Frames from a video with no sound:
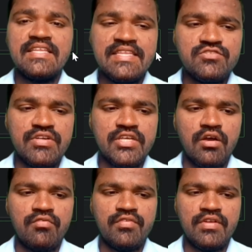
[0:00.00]
In this
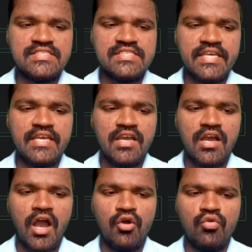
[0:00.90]
video, we will see
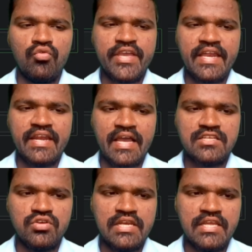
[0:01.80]
how we can
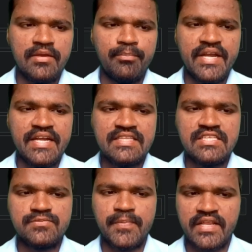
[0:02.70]
actually print
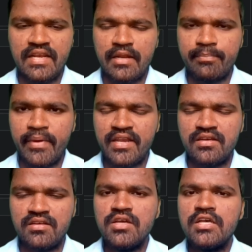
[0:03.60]
this particular
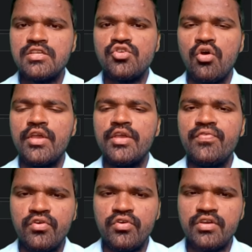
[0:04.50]
pattern. So if
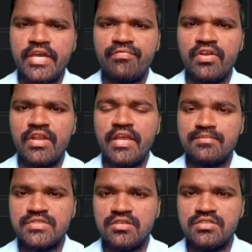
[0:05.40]
you could carefully
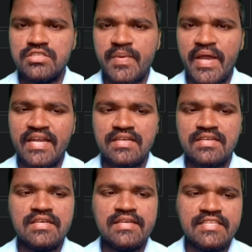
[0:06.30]
observe this
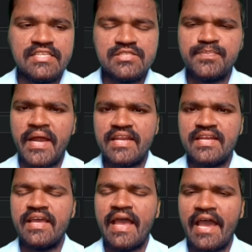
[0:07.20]

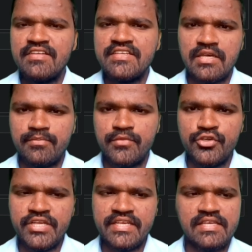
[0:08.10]
pattern having some
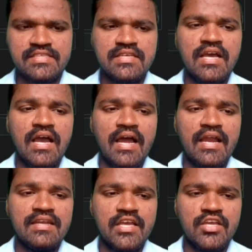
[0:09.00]
uniqueness,
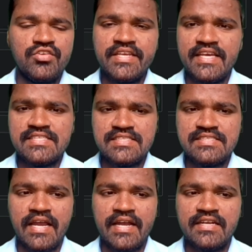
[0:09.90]
and the uniqueness
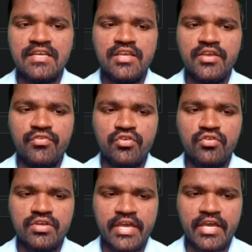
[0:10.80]
is that if you
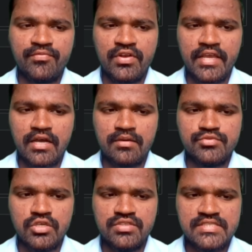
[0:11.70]
could carefully
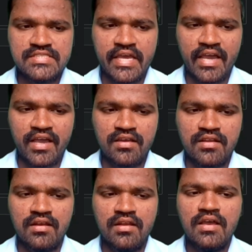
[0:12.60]
observe this
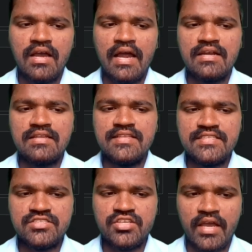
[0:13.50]
diagonal, and
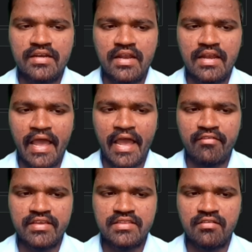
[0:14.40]
this diagonal
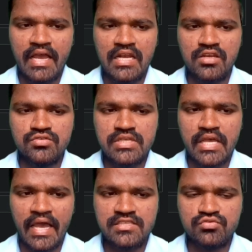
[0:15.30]
having the values
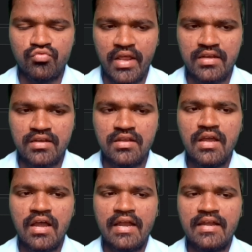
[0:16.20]
as 1,
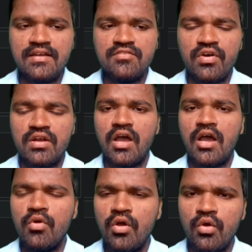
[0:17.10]
and for
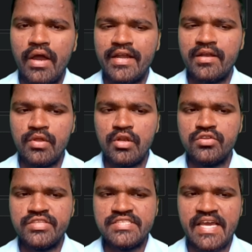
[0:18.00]
above and
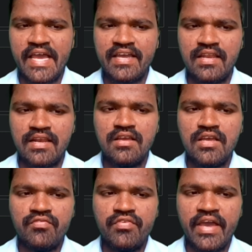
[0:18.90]
below this diagonal,
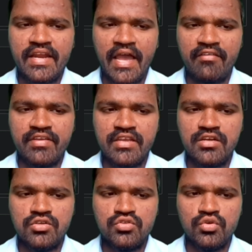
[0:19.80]
we are
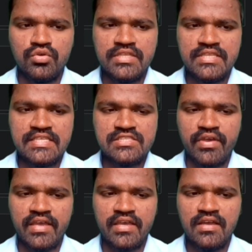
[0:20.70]
having 2 in this
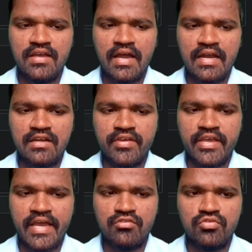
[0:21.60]
way, and we
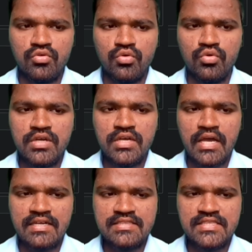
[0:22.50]
have 2
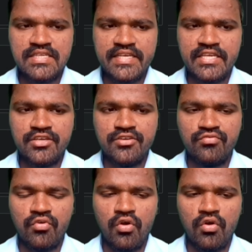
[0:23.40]
and 3,
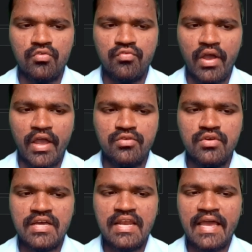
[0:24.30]
4,
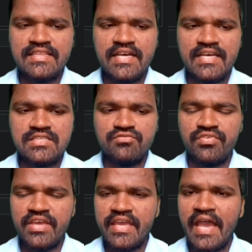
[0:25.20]
5, like that
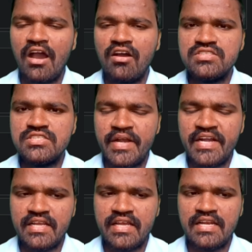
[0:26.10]
we have
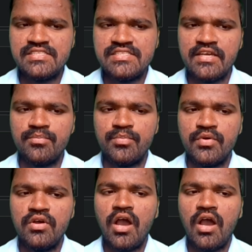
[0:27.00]
symmetrical shape